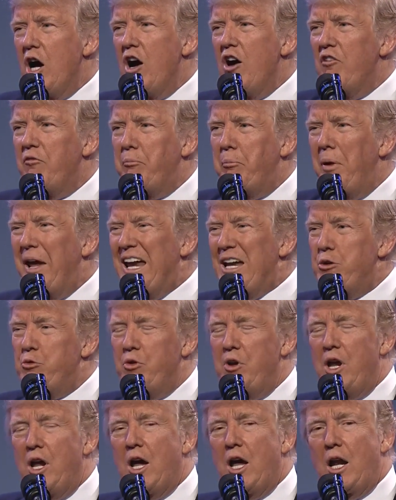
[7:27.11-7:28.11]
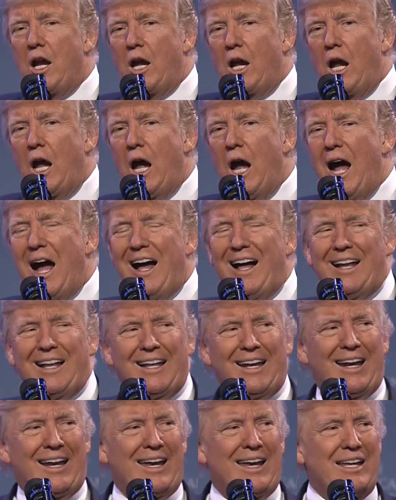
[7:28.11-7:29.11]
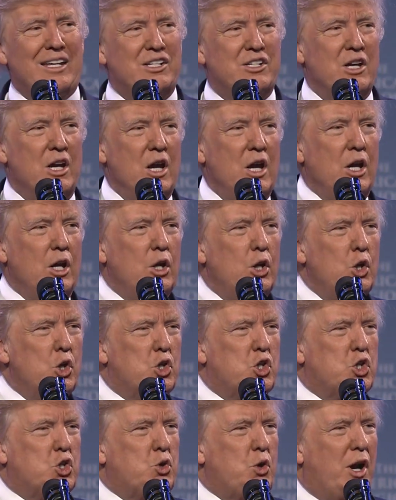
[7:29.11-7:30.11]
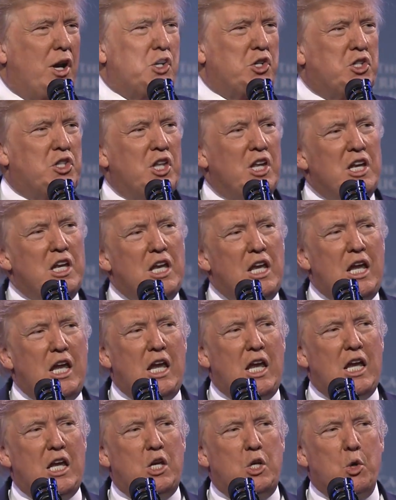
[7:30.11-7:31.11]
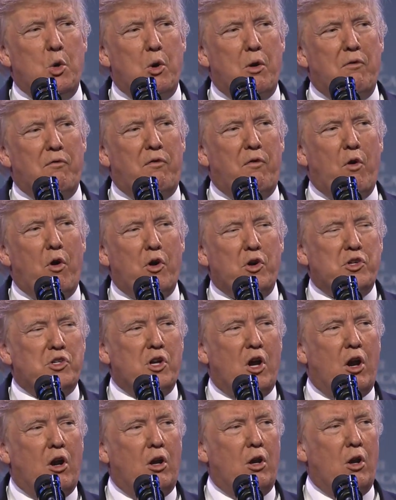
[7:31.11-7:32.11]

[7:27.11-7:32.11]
of patriotic holidays. You stress the need to enforce our